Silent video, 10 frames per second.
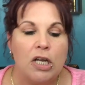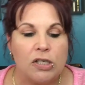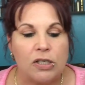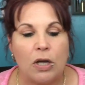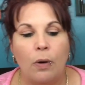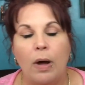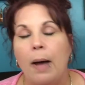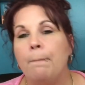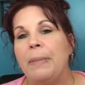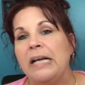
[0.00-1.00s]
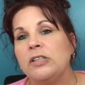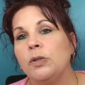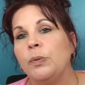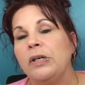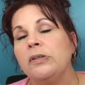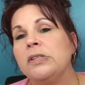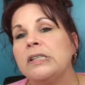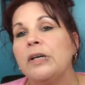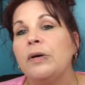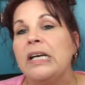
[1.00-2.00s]
So um, back to the winners.
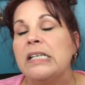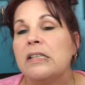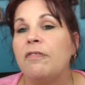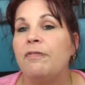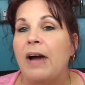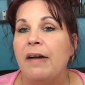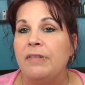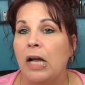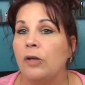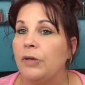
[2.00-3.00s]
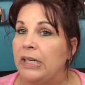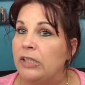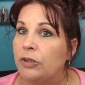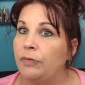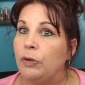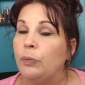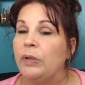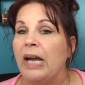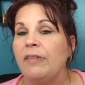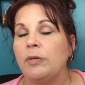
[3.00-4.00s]
There is a $5. Each of you
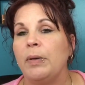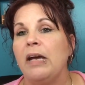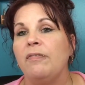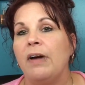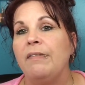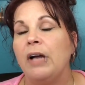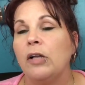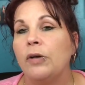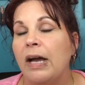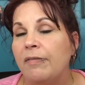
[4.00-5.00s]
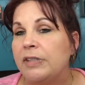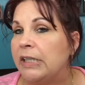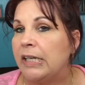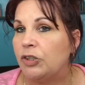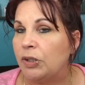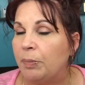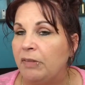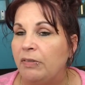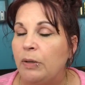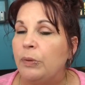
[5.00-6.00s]
would have to pay a $5 FDA
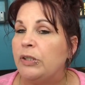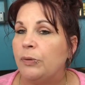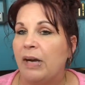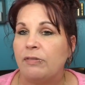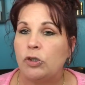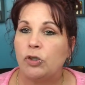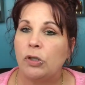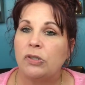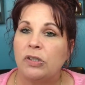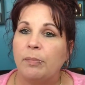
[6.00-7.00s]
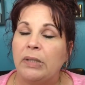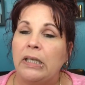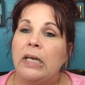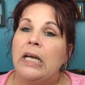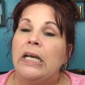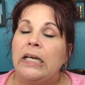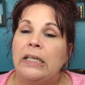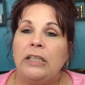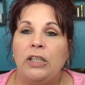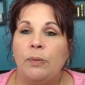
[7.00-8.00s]
shipping fee. We do have to charge something
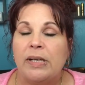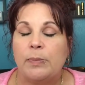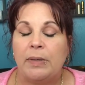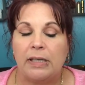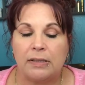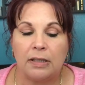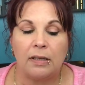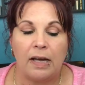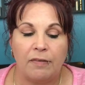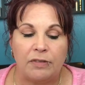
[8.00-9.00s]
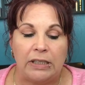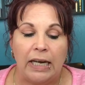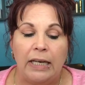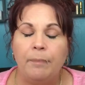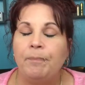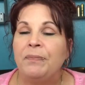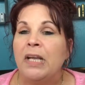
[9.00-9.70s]
in the U.S. because of the FDA.